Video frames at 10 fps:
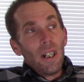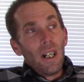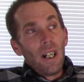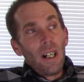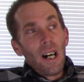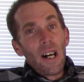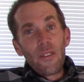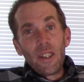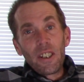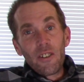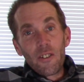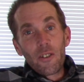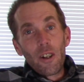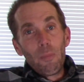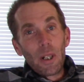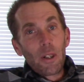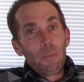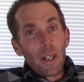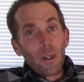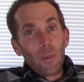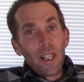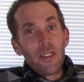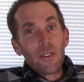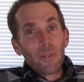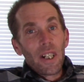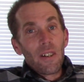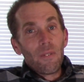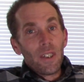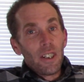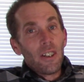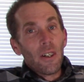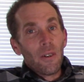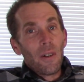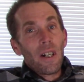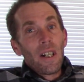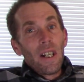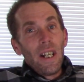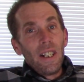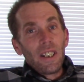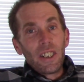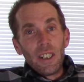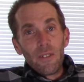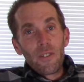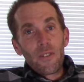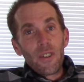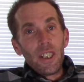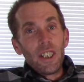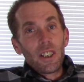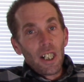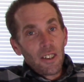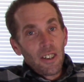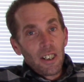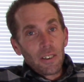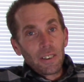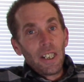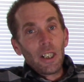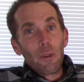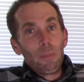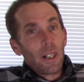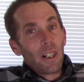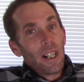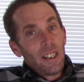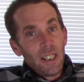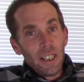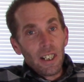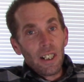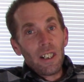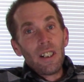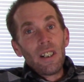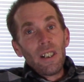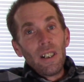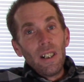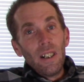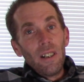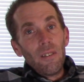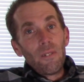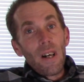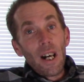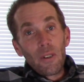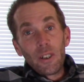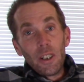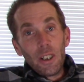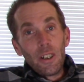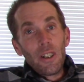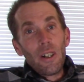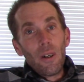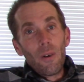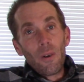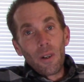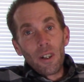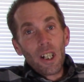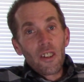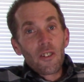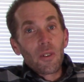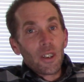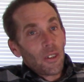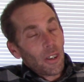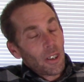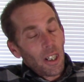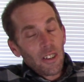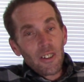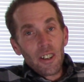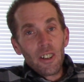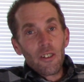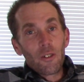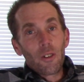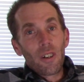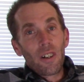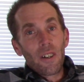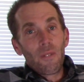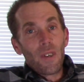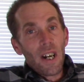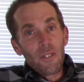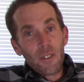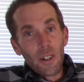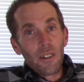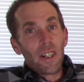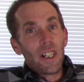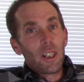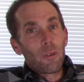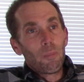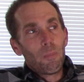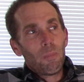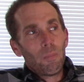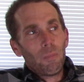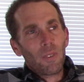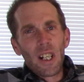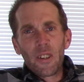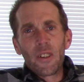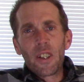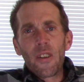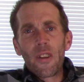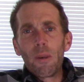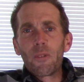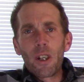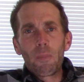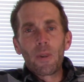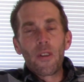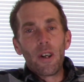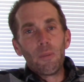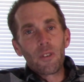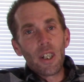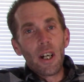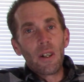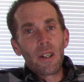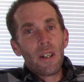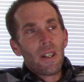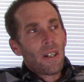I think is a much better way to rate a video, and it gives the content creator a better idea of how good or not so good their content is on a 5-star rating rather than a thumbs up or thumbs down.